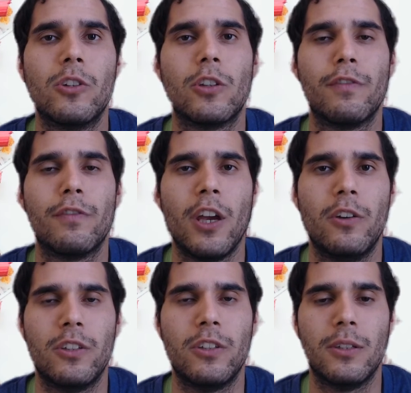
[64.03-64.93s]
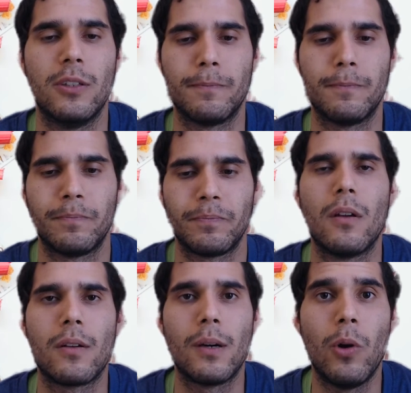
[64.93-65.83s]
of energy.
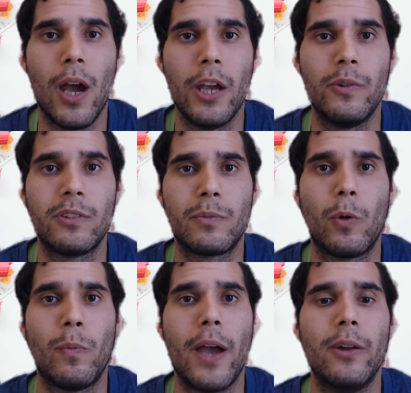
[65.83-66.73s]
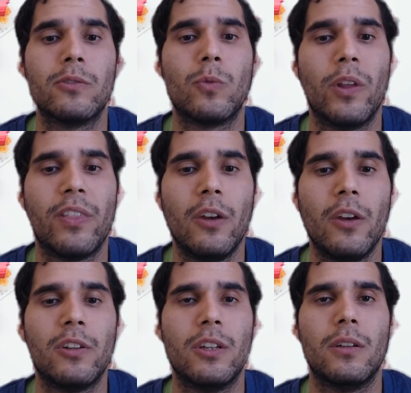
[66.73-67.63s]
Carbohydrates provide us with
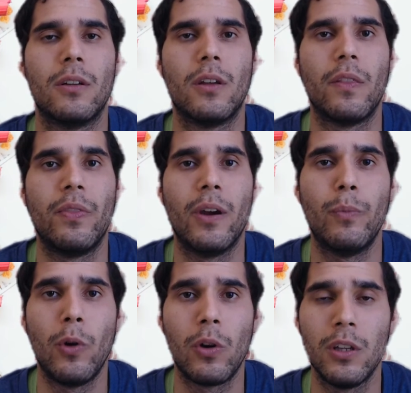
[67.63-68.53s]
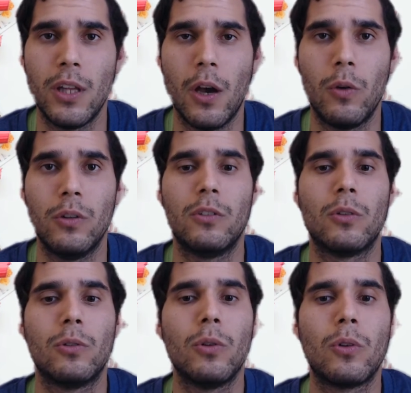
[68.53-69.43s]
energy. They are broken down into
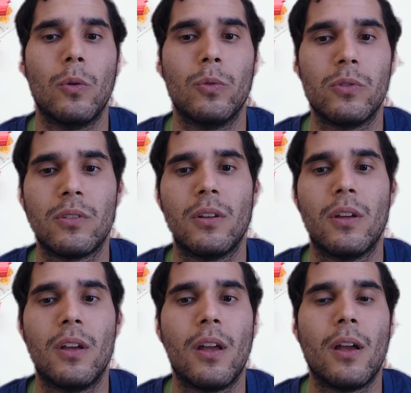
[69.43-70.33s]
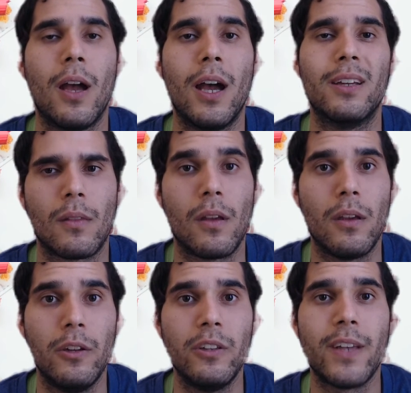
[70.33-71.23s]
glucose, and
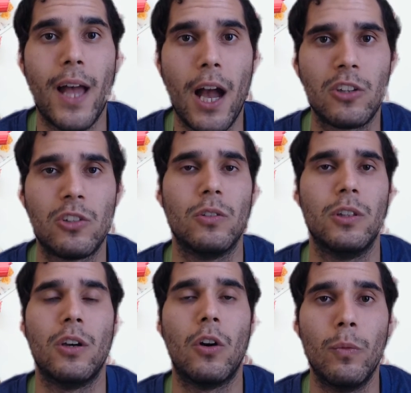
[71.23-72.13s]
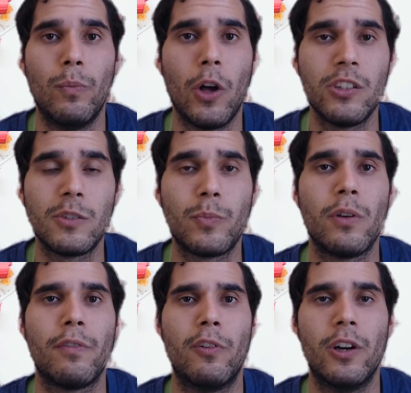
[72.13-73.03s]
it is actually our body's
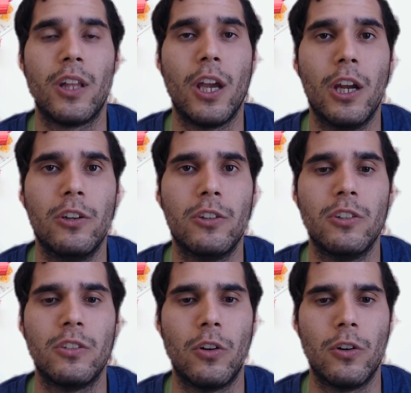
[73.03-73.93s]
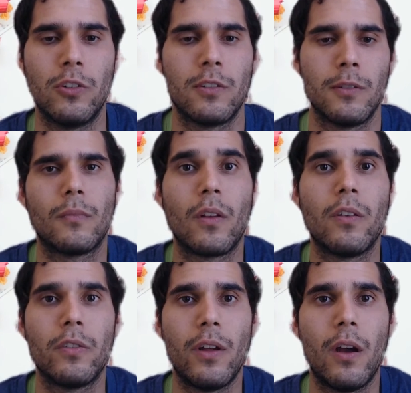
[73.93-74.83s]
preferred energy source.
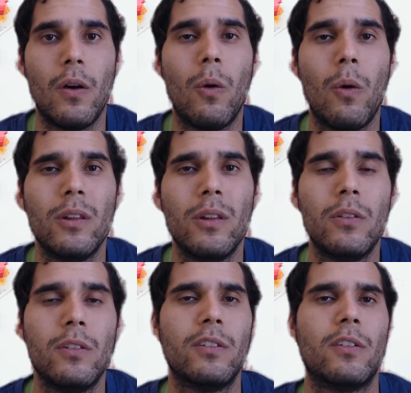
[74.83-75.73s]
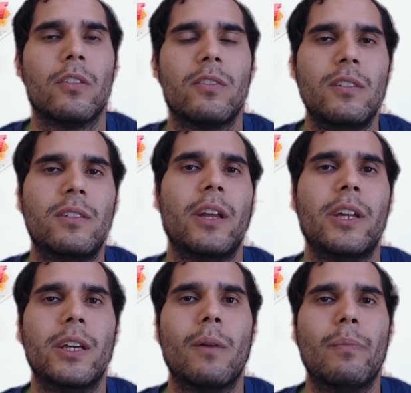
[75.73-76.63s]
So now I want to discuss this
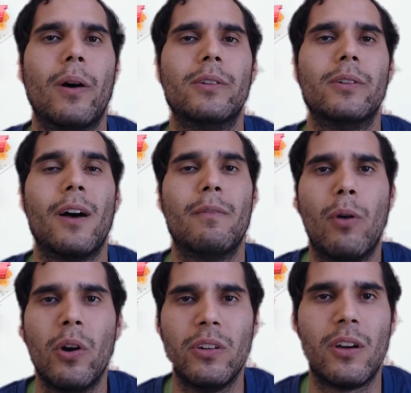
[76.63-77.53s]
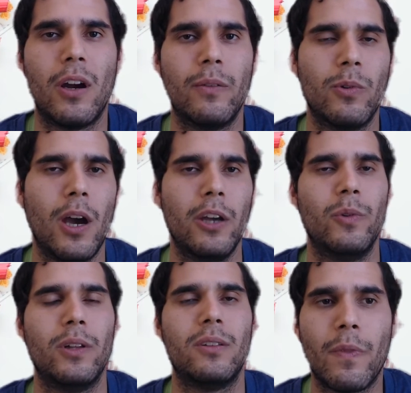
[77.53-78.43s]
idea about avoiding
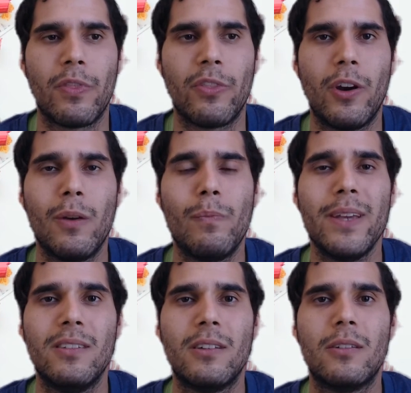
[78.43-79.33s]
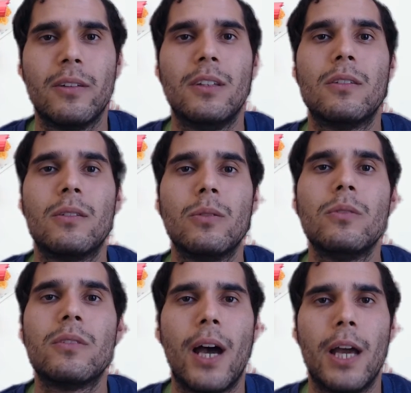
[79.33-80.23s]
carbohydrates. There are basically two
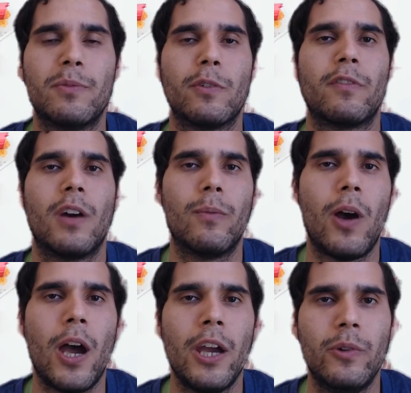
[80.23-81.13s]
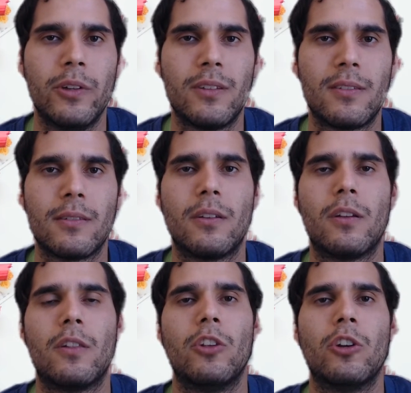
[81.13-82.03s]
types of carbohydrates.
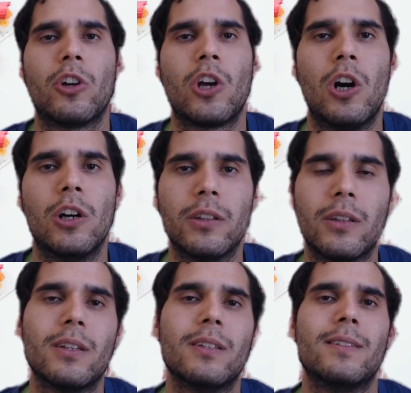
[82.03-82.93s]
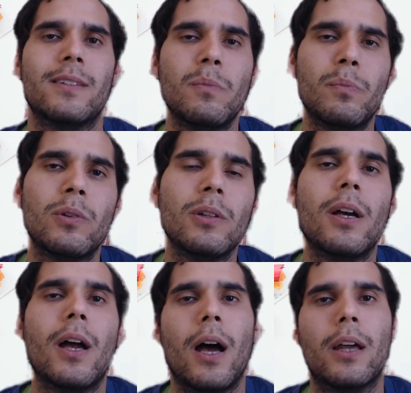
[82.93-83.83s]
They are called simple
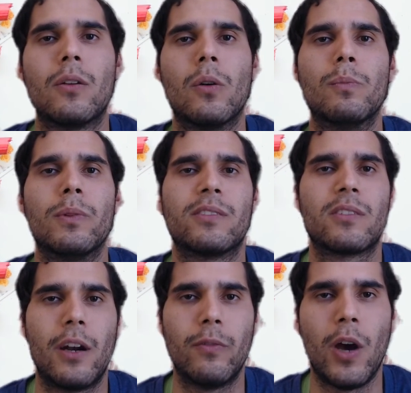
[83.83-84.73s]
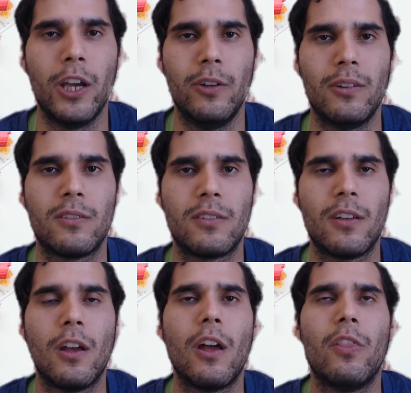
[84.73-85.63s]
and complex carbohydrates.
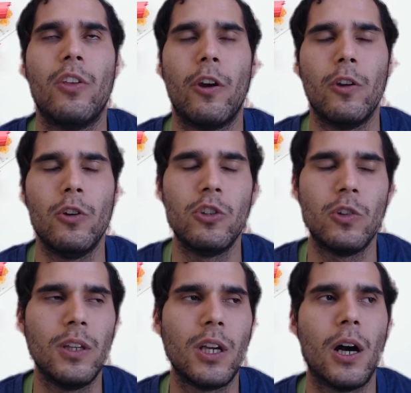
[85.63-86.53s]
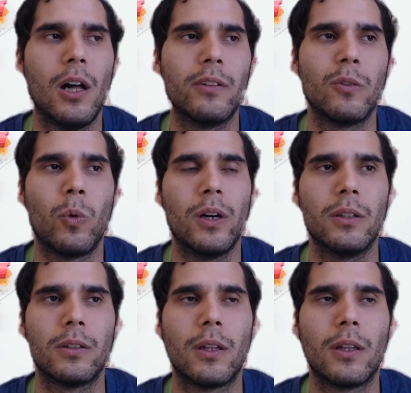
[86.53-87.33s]
They are usually called as well